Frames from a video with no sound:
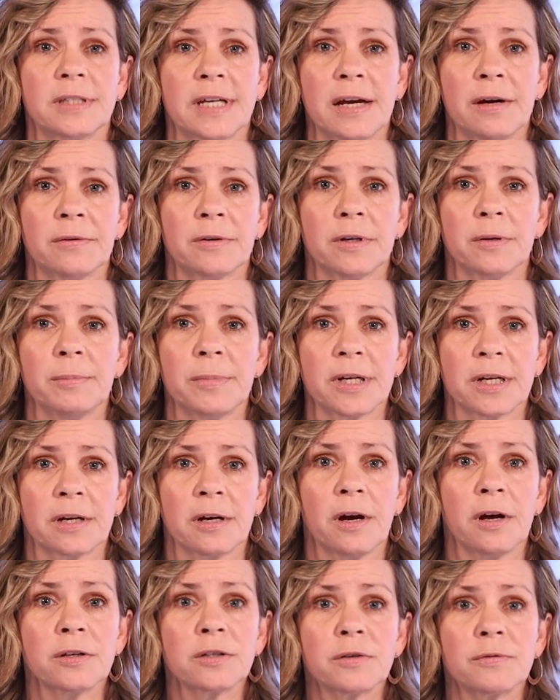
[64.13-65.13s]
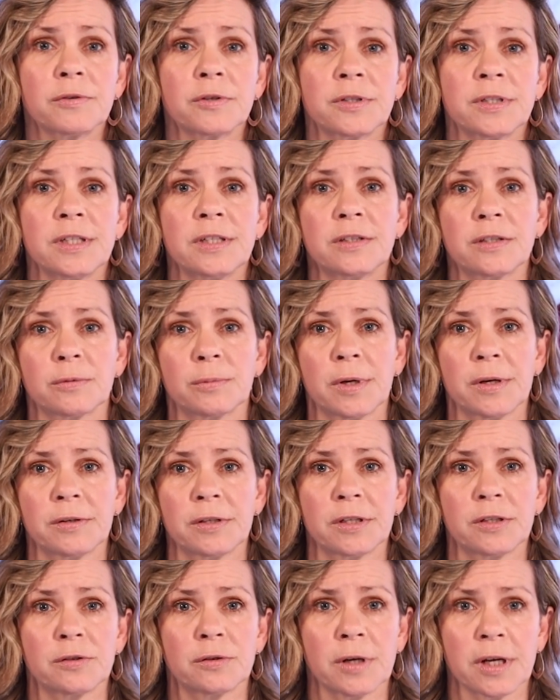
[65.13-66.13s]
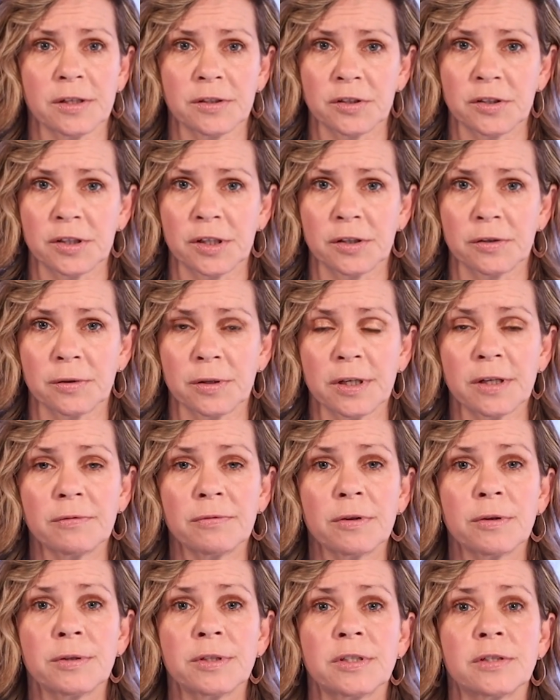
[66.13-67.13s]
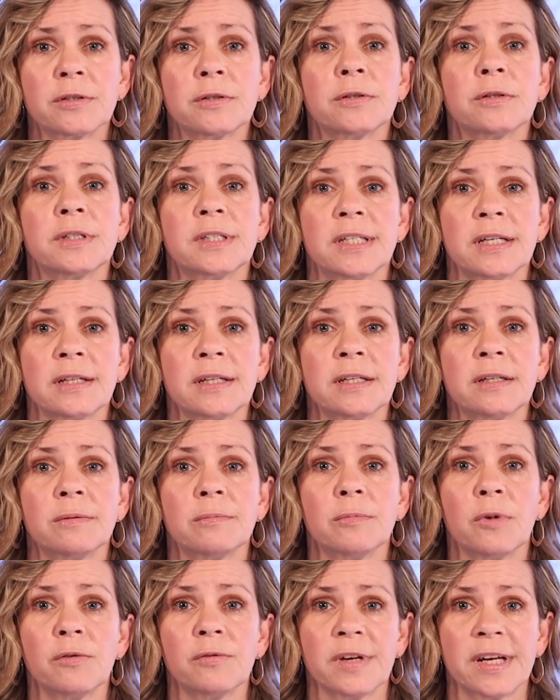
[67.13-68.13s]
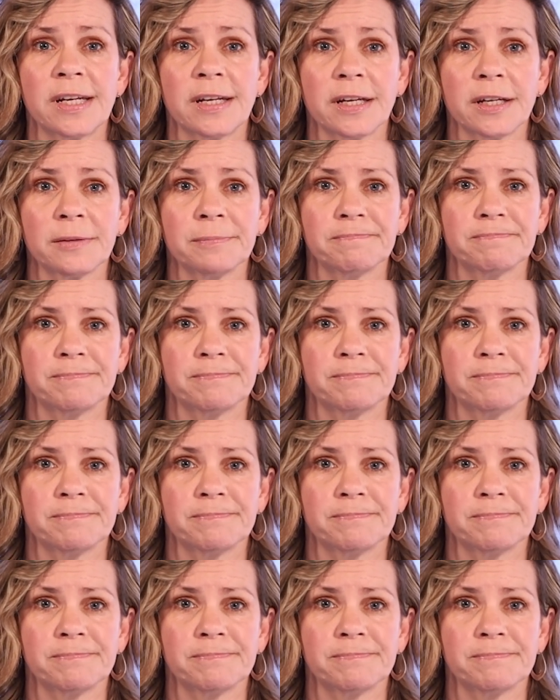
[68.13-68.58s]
down amid a controversy surrounding transgender influencer Dylan Mulvaney.